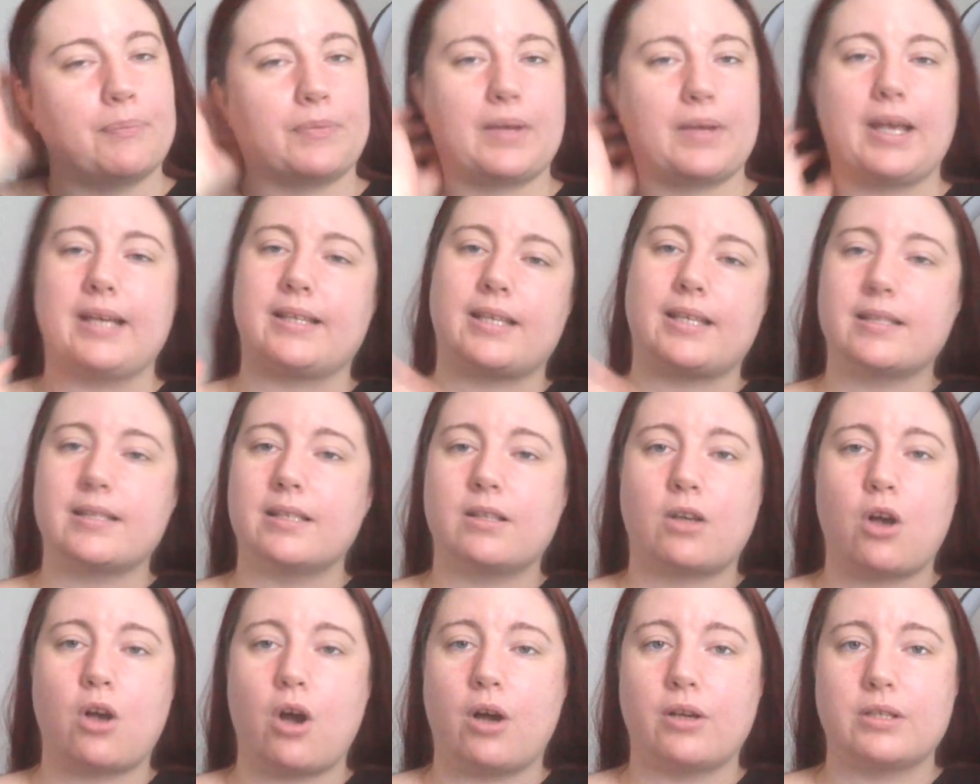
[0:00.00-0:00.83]
It doesn't
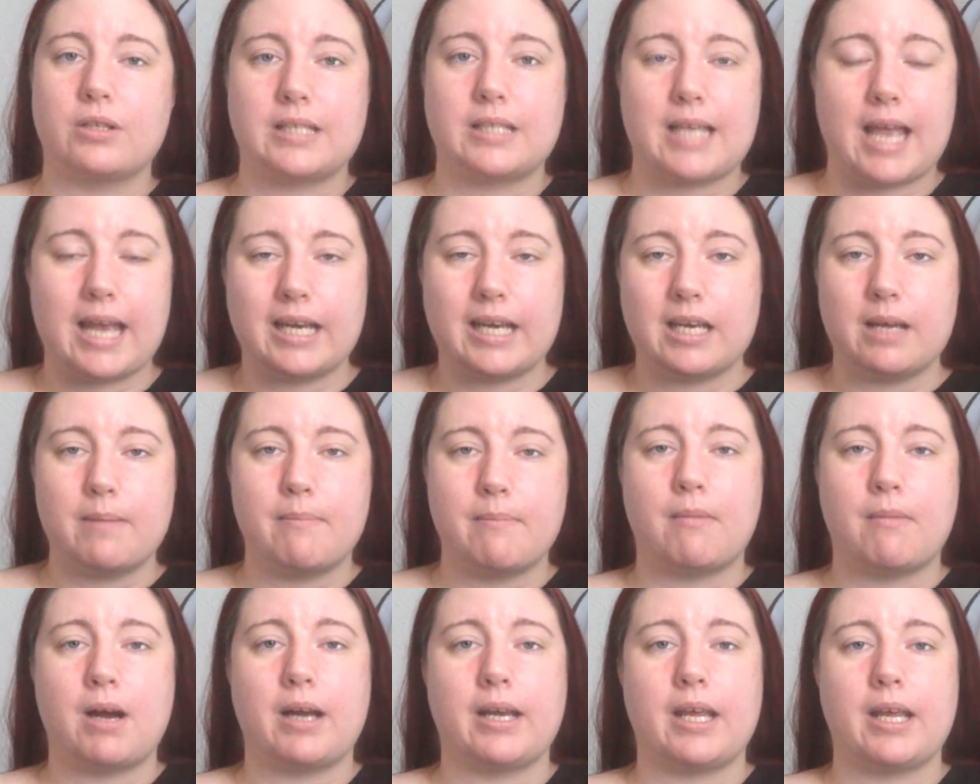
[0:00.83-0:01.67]
cost any
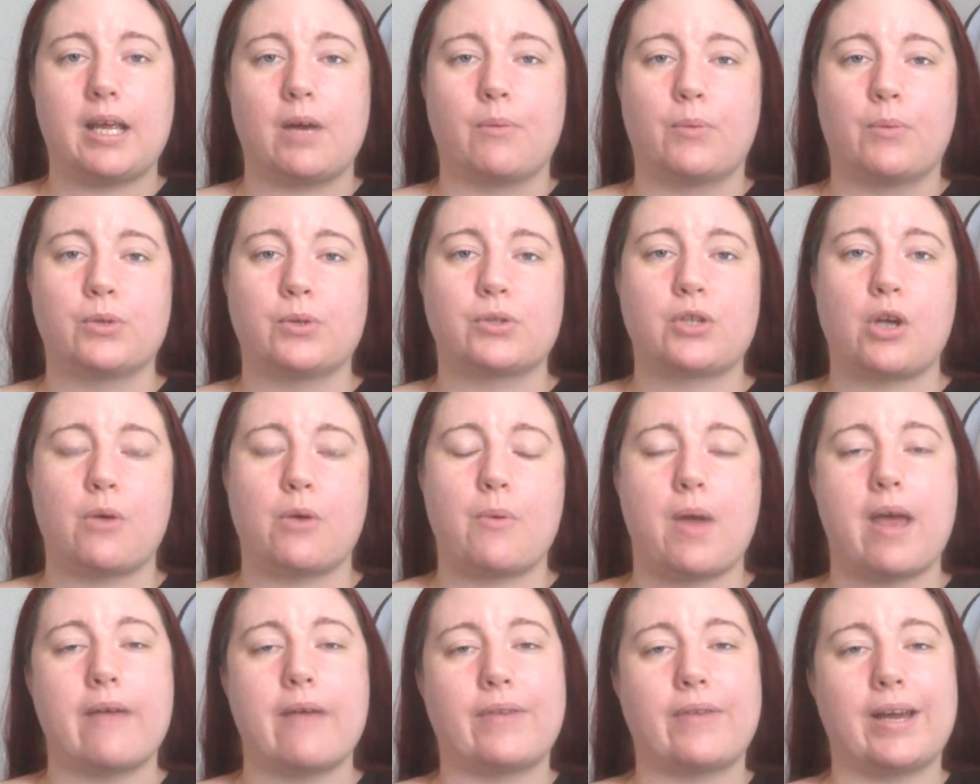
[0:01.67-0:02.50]
money
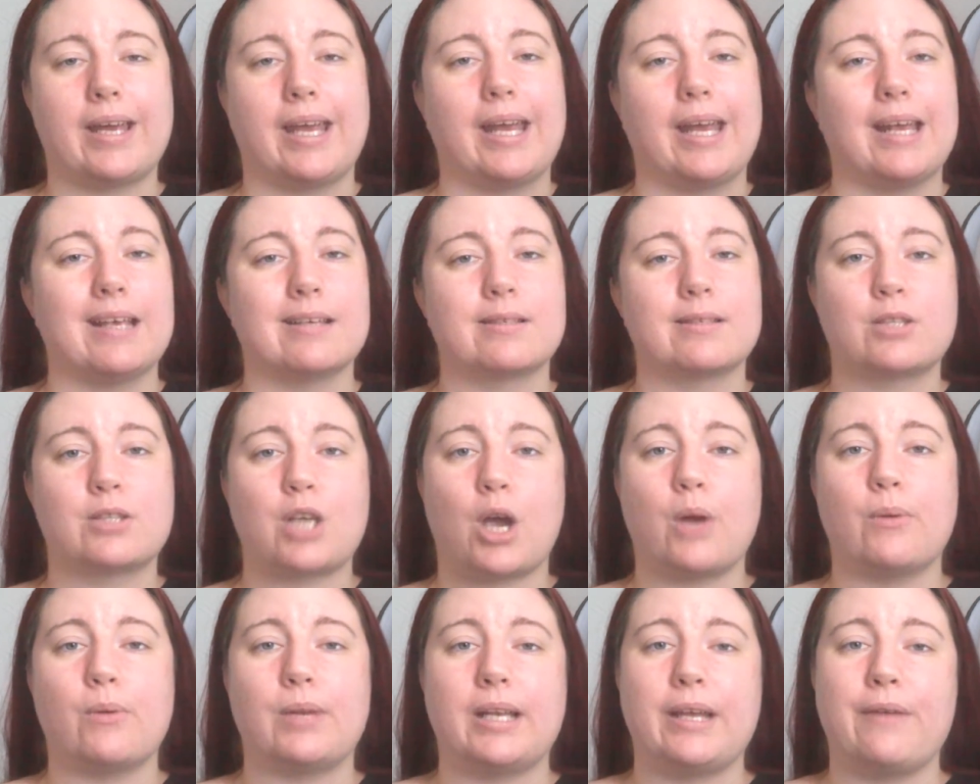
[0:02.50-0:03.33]
whatsoever. It is
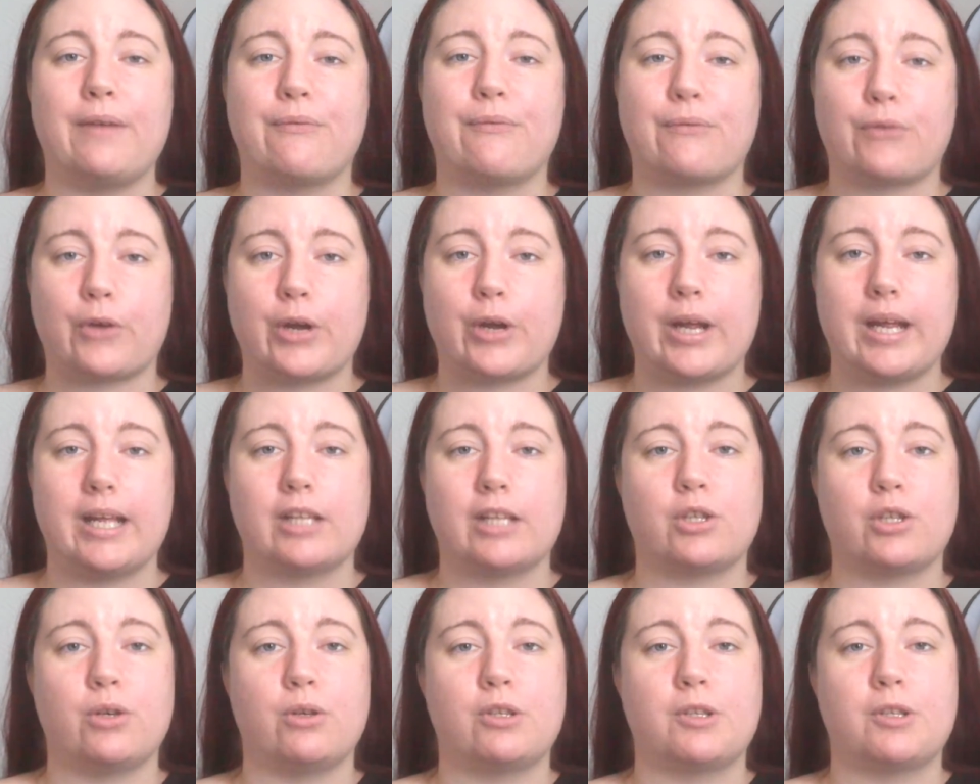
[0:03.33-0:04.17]
totally free
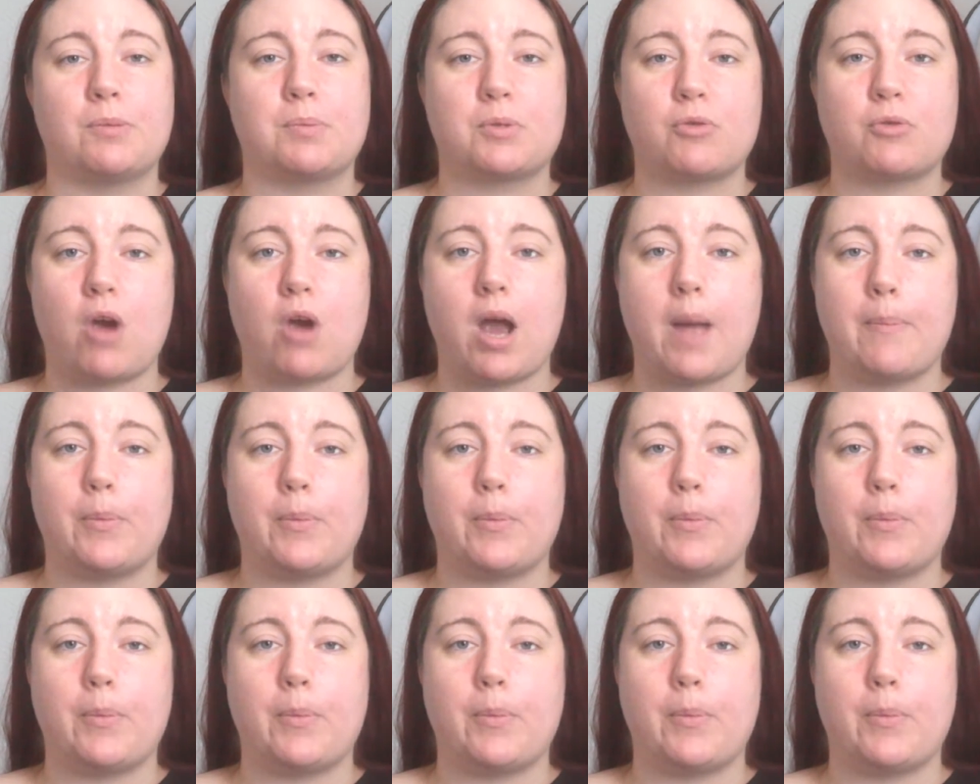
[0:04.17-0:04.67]
to subscribe.